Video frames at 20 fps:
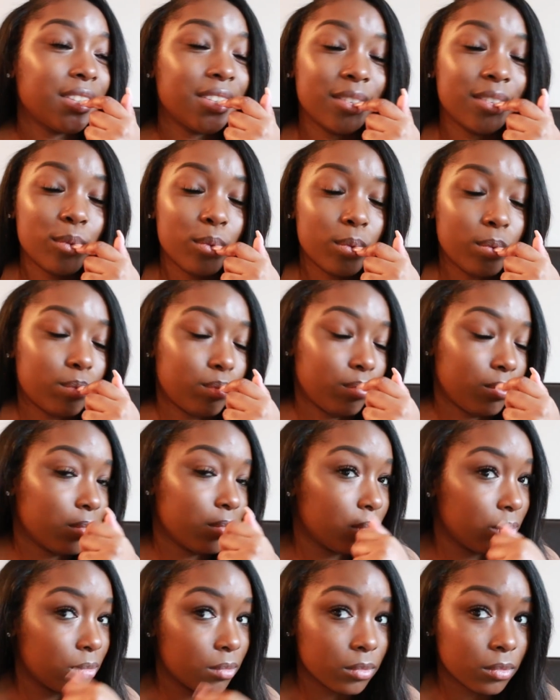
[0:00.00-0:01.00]

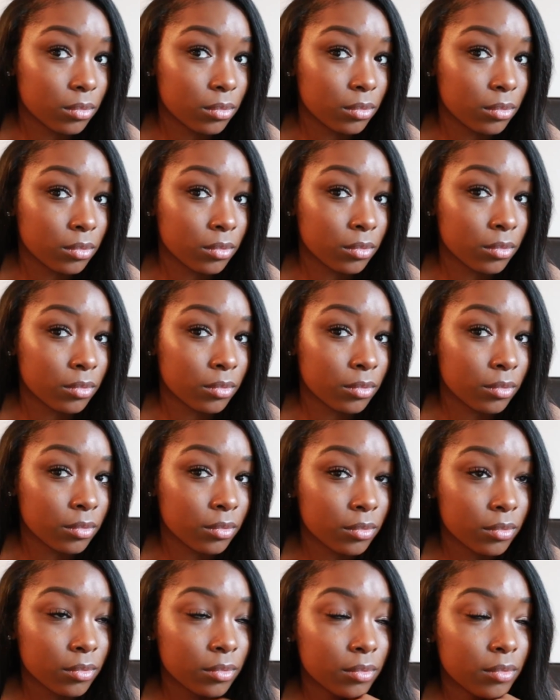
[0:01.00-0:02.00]

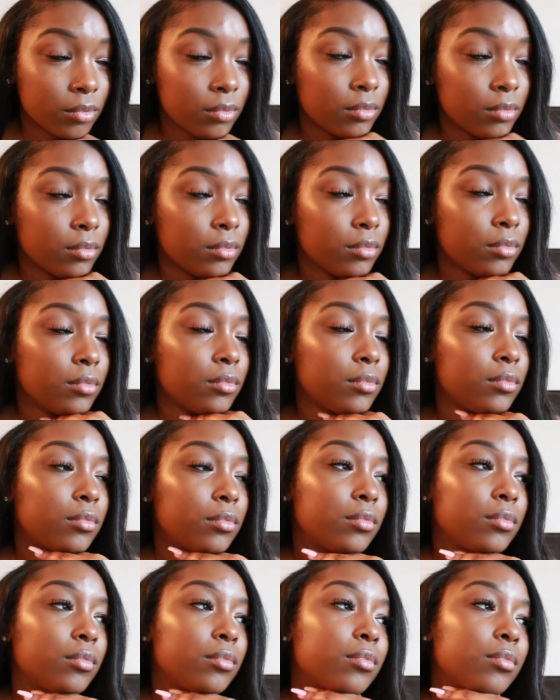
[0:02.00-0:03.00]

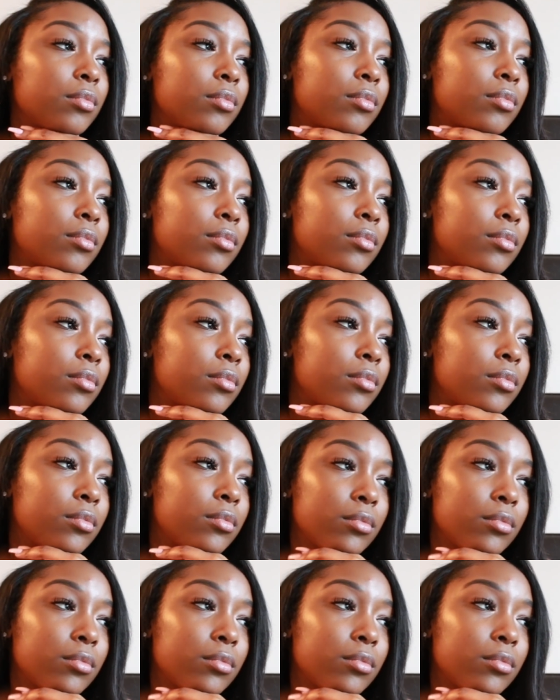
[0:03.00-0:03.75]
Nobody speaks.